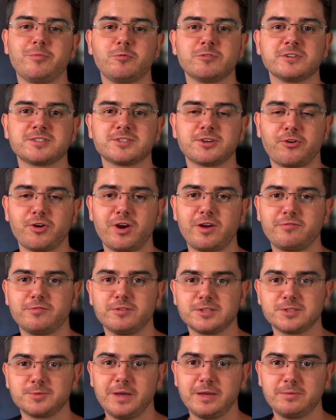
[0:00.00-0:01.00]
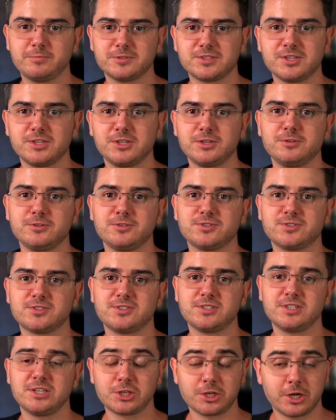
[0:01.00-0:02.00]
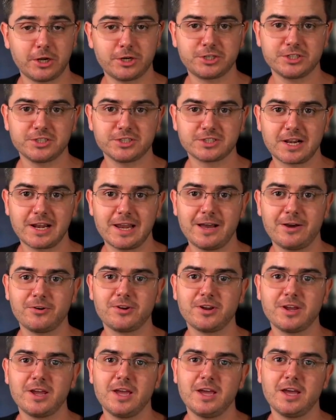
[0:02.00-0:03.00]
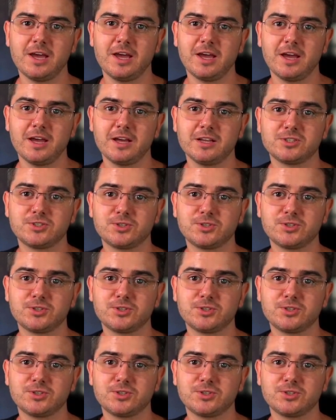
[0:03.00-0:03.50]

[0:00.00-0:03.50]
and we're so grateful to be able to use DigitalOcean's cloud uh,